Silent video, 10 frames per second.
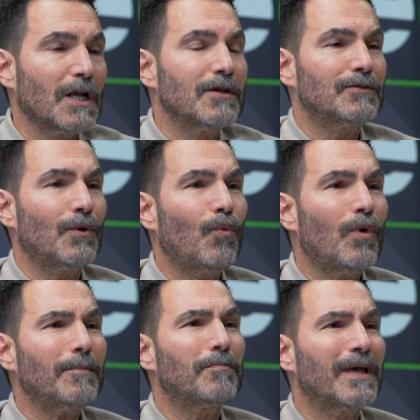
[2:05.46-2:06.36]
So
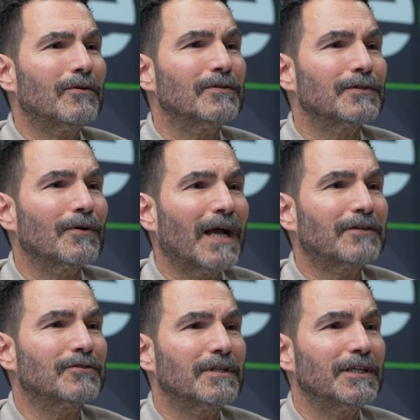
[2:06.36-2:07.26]
what metals are
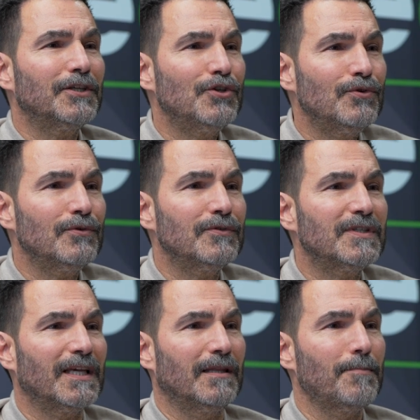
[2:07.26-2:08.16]
actually used
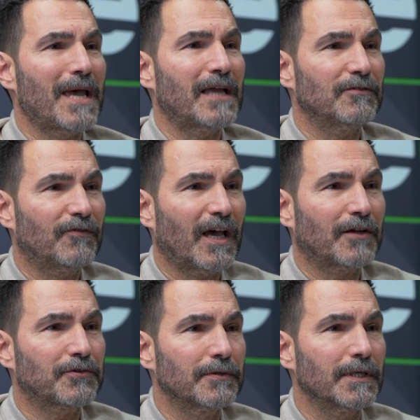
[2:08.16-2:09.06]
in the
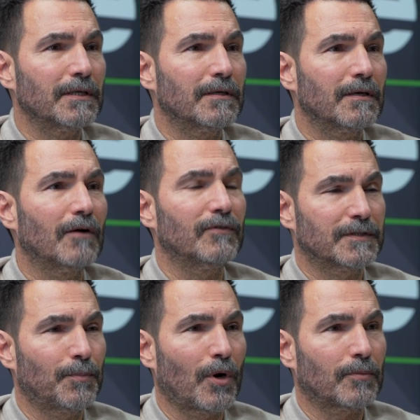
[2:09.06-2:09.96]
manufacturing of a
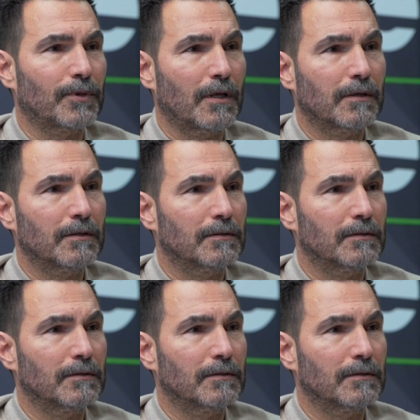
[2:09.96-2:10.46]
spark plug?